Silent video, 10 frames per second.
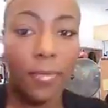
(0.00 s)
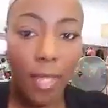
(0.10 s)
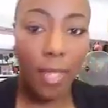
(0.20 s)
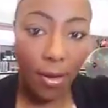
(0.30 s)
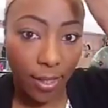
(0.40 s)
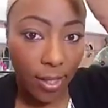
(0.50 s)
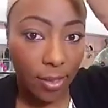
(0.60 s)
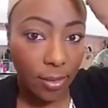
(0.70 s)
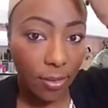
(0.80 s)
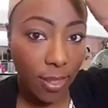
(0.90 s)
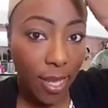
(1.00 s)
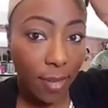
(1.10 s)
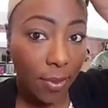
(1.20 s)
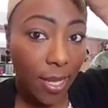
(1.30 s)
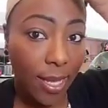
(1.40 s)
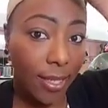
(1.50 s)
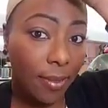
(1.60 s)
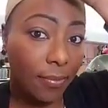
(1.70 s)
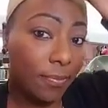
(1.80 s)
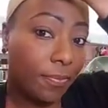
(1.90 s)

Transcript: All right, so then I apply it